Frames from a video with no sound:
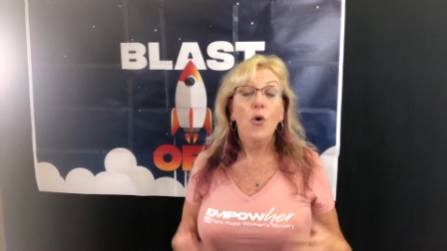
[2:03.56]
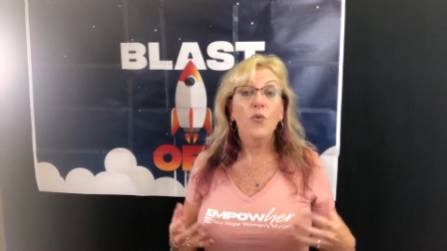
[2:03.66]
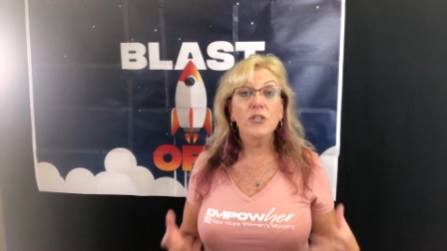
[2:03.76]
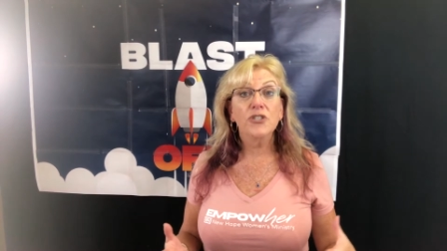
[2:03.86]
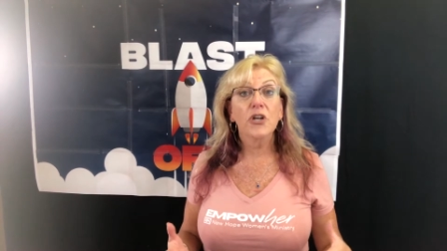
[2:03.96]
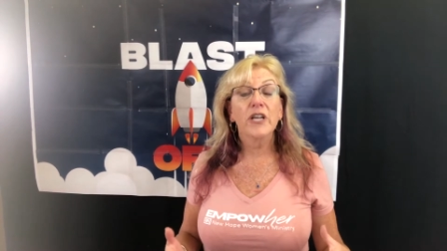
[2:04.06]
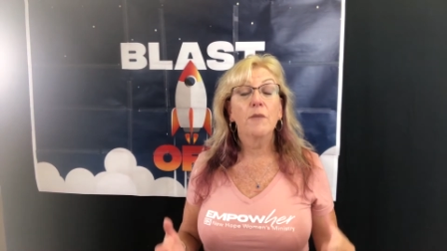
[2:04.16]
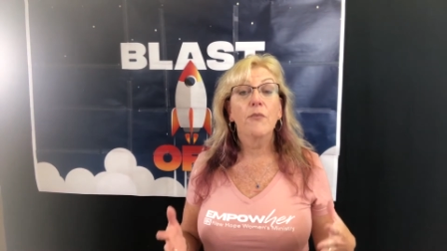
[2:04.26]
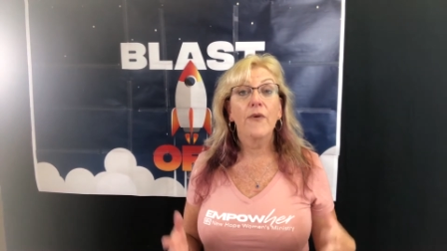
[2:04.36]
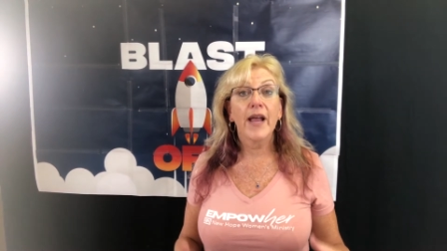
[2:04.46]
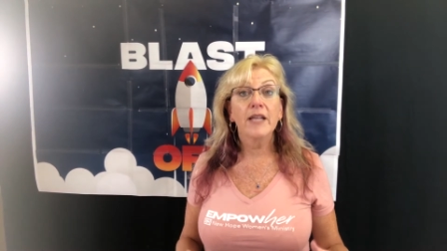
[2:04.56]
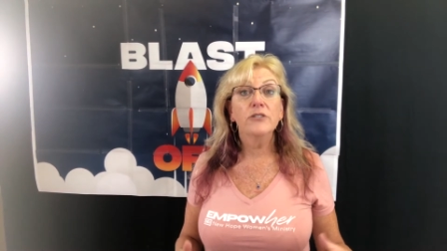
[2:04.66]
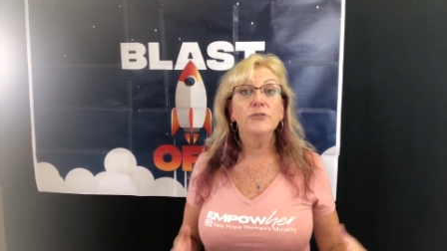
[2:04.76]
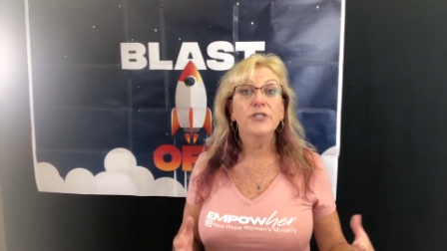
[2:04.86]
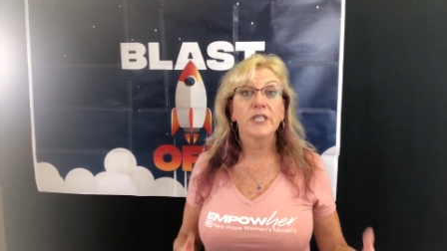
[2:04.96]
we're starting a brand
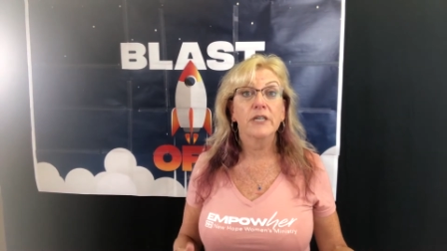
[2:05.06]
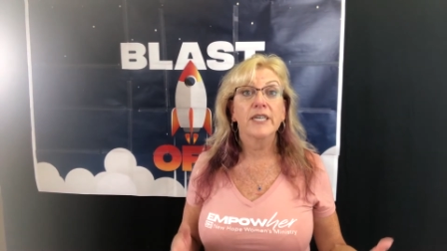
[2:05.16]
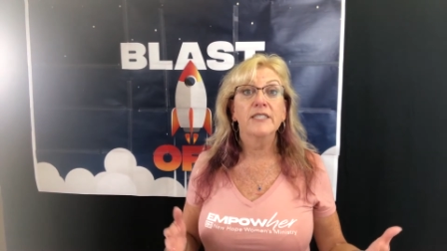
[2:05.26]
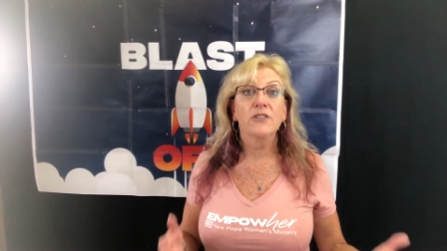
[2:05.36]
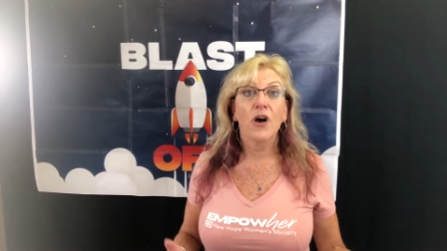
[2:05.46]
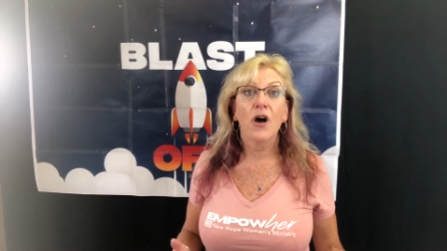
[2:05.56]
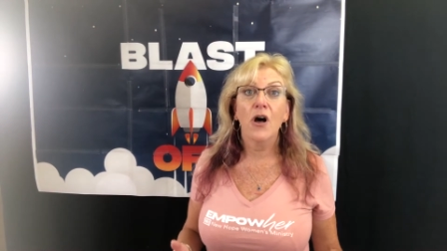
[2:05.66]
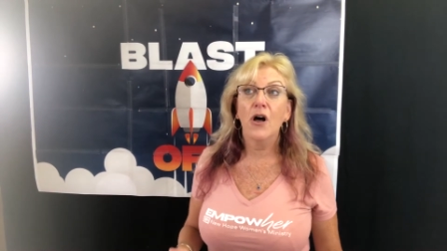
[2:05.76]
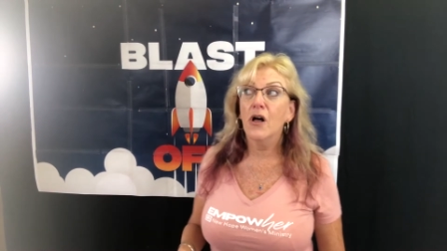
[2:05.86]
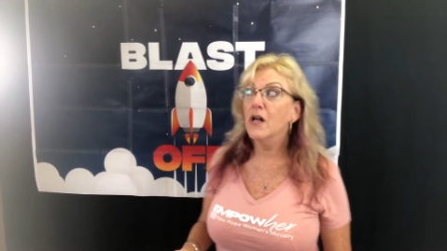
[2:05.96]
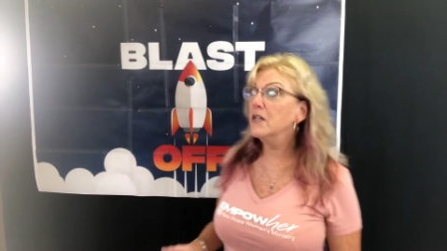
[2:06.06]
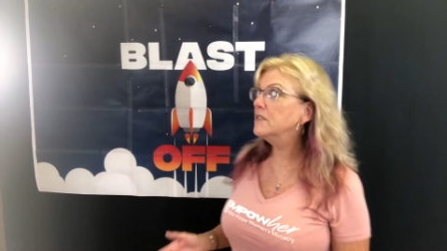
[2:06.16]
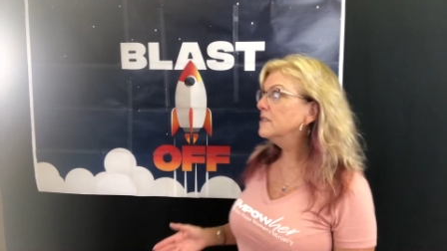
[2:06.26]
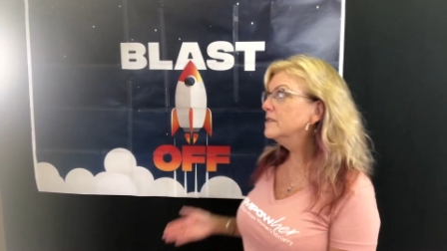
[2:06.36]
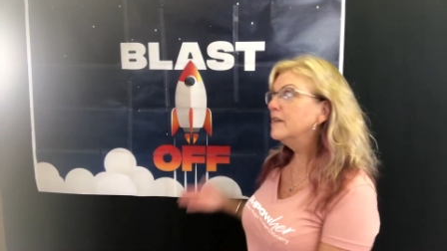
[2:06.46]
new series
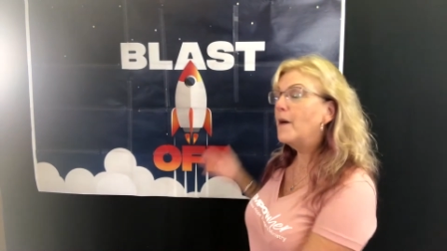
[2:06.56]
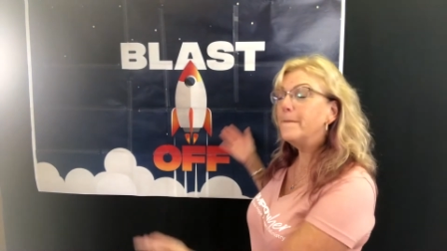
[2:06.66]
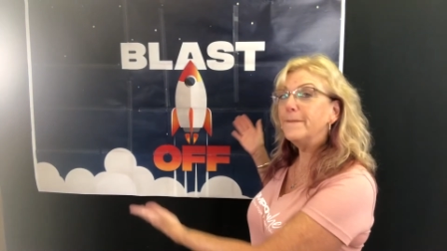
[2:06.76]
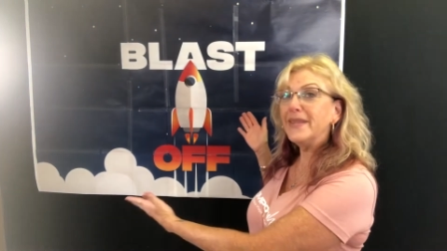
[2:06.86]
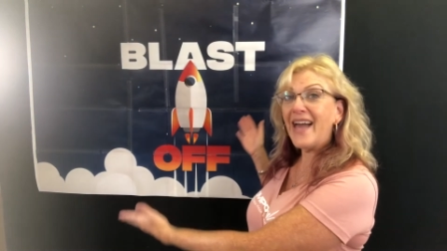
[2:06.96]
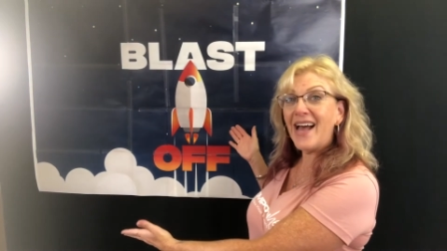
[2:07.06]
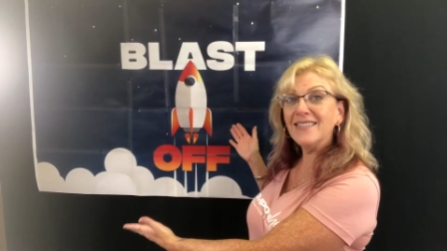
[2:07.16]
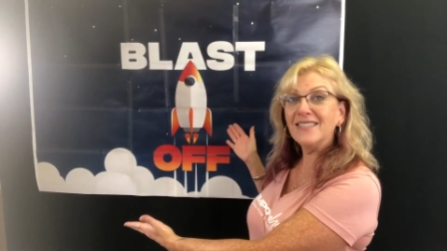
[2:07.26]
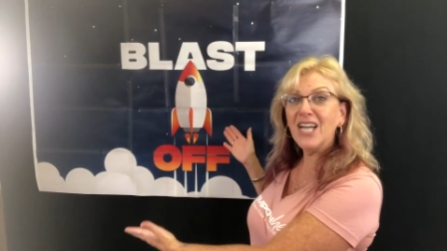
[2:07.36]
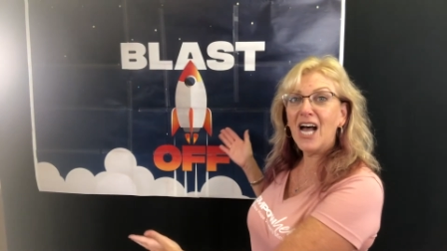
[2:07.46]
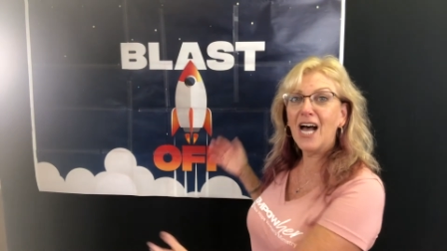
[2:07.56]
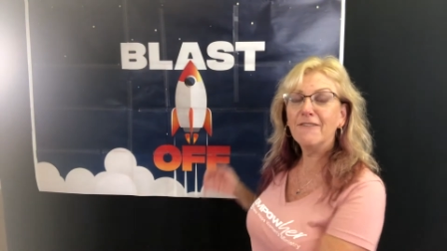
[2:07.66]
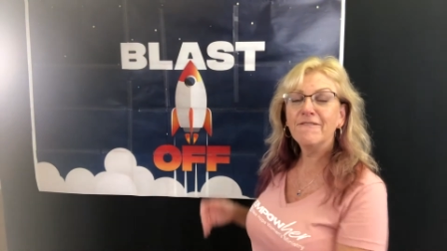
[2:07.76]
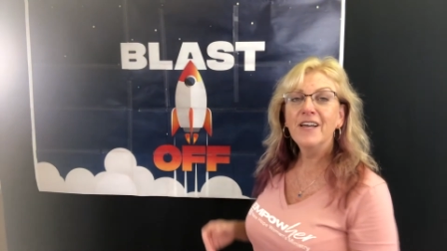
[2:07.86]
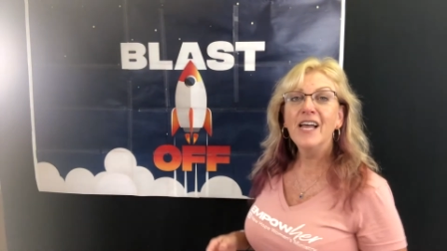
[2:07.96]
called Blast
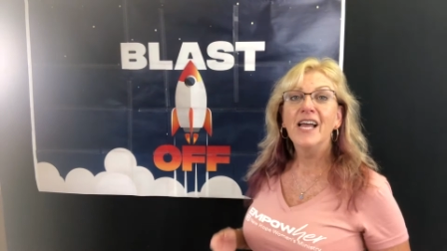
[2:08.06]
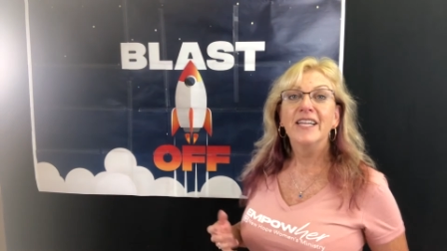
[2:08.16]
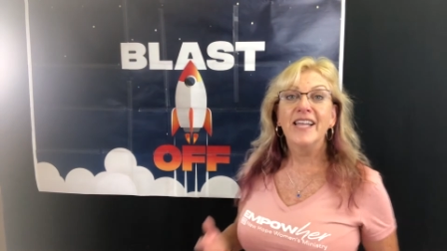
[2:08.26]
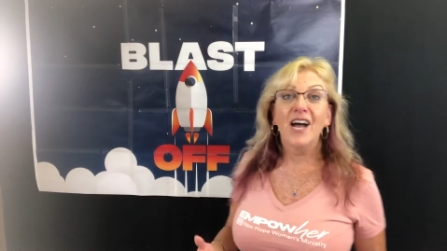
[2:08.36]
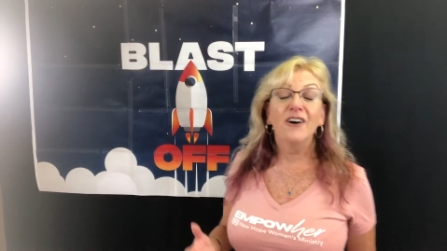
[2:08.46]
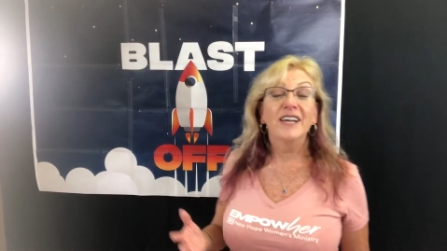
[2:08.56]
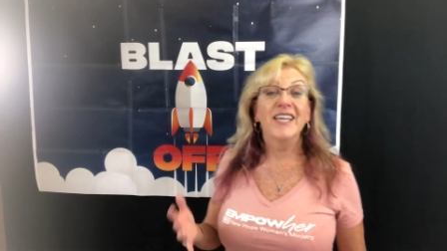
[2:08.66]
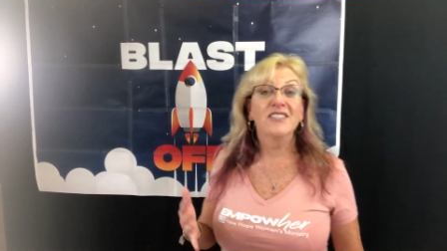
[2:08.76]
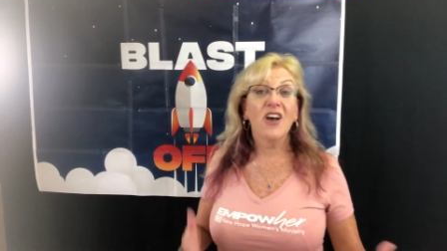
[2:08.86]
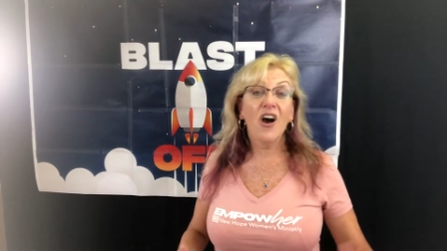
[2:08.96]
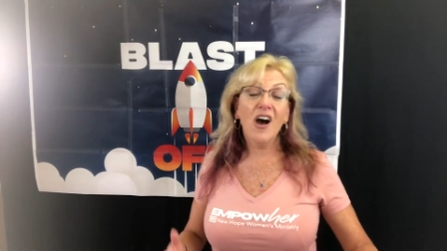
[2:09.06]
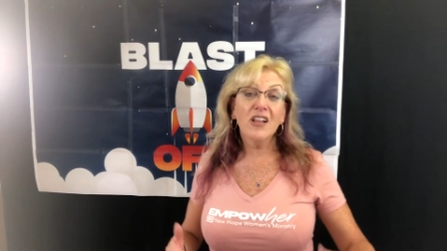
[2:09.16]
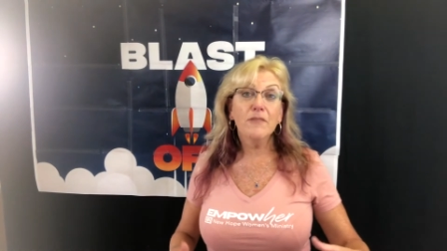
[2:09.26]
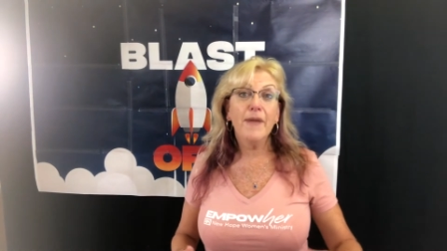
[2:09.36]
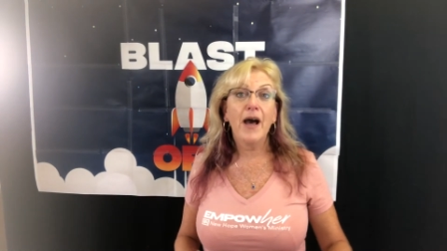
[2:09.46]
Off. Now, it's
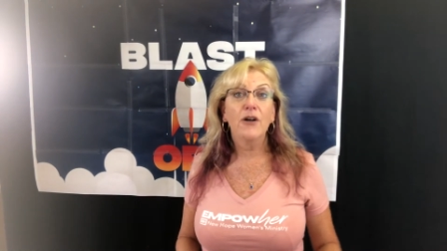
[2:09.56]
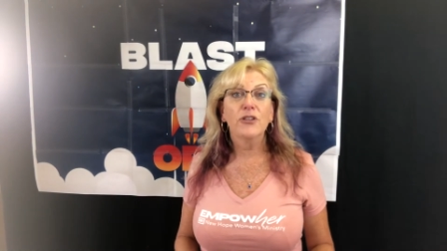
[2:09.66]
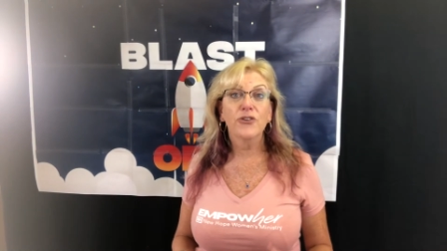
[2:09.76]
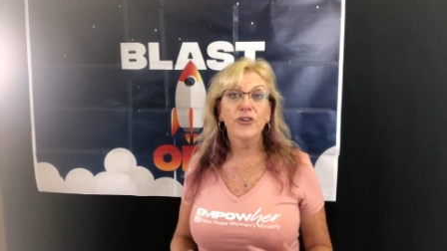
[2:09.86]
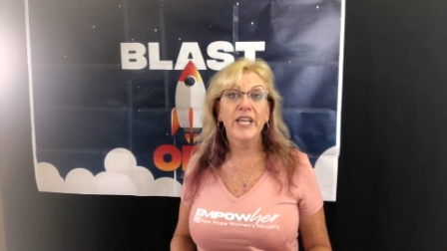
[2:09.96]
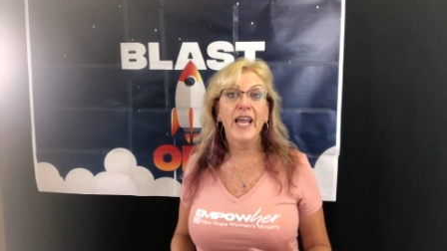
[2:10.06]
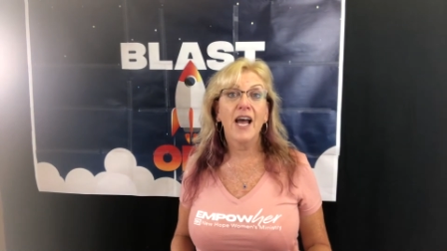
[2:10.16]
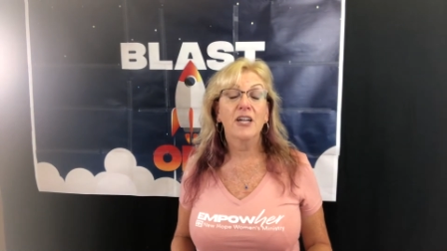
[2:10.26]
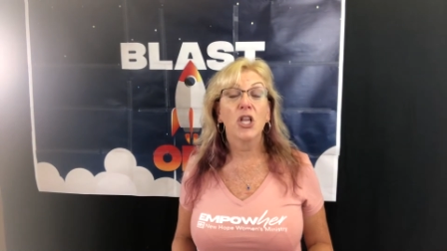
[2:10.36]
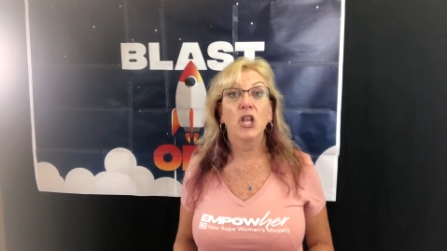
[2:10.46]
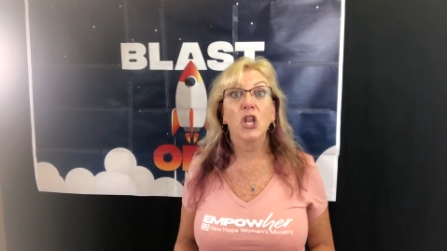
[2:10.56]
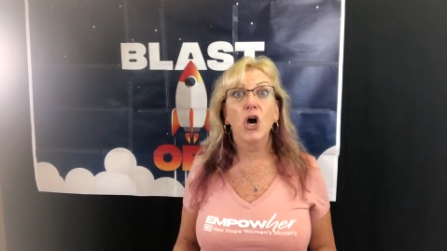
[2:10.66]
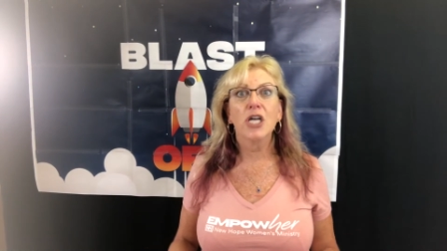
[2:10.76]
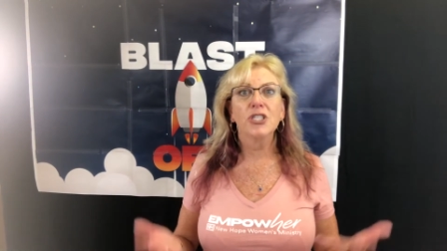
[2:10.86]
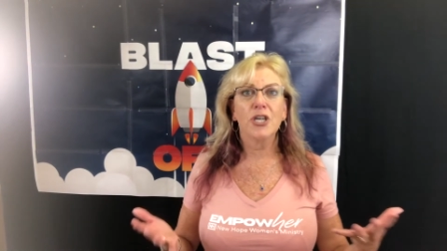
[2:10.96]
all about learning how to
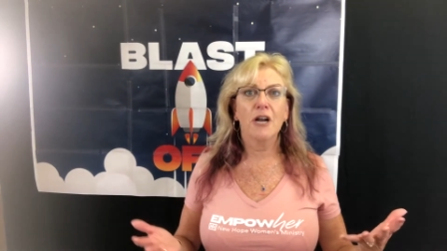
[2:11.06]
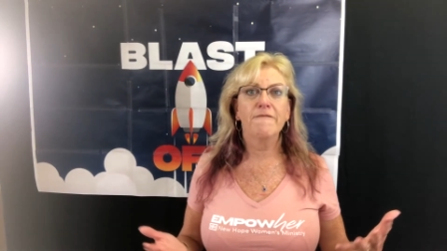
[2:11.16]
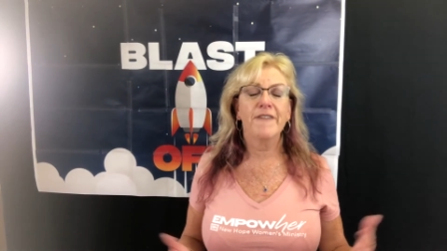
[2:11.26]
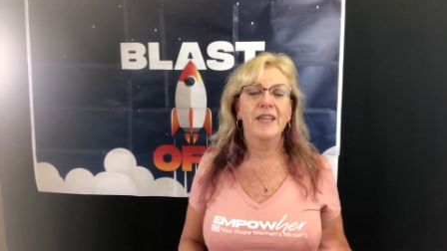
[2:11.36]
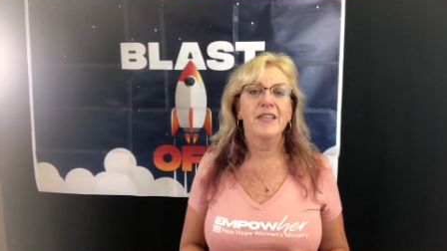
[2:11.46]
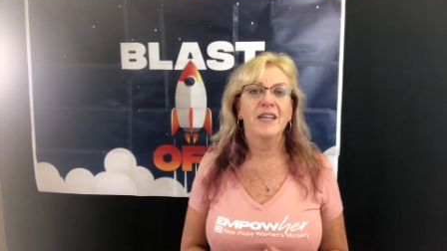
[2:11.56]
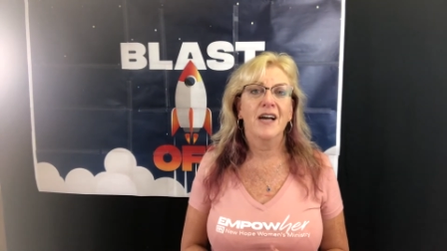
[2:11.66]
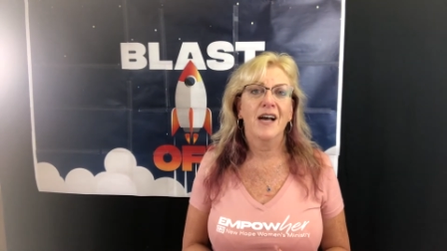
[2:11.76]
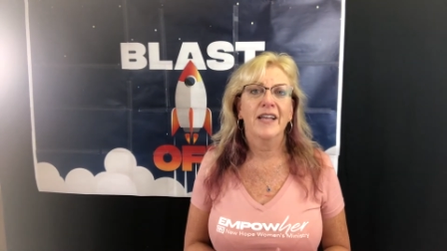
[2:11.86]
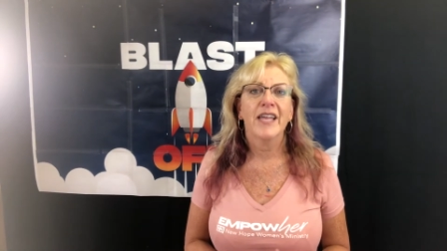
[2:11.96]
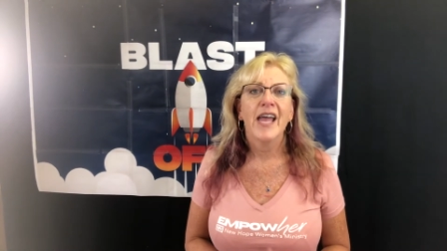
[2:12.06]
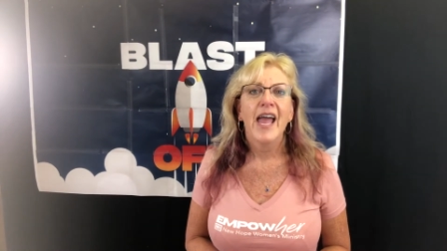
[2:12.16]
launch our faith in God.